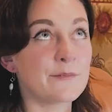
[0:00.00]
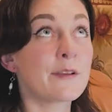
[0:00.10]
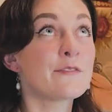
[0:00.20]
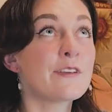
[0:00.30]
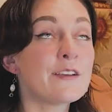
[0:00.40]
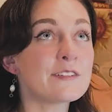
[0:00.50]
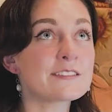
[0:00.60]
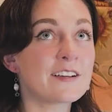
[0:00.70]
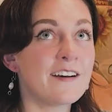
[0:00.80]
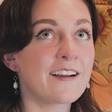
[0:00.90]
my favorite
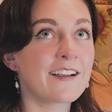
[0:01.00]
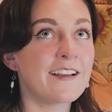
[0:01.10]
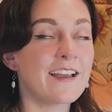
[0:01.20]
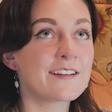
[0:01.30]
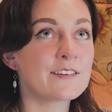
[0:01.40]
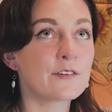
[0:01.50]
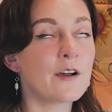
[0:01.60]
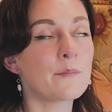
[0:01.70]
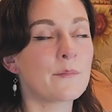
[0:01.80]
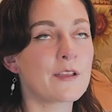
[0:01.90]
song, and
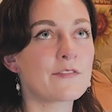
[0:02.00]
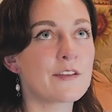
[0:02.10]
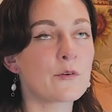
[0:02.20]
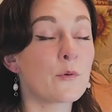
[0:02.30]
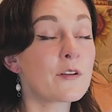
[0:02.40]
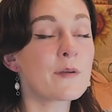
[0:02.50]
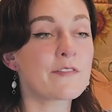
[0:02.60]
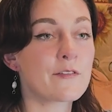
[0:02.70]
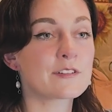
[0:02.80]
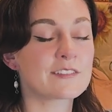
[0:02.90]
not my favorite, one of my
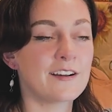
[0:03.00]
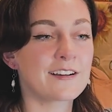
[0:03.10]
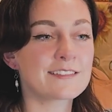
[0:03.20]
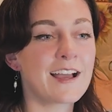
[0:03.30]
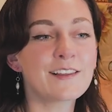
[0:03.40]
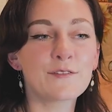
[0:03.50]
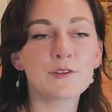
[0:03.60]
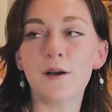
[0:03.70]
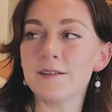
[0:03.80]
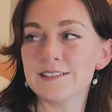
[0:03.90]
favorite songs, I Love
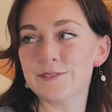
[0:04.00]
You Always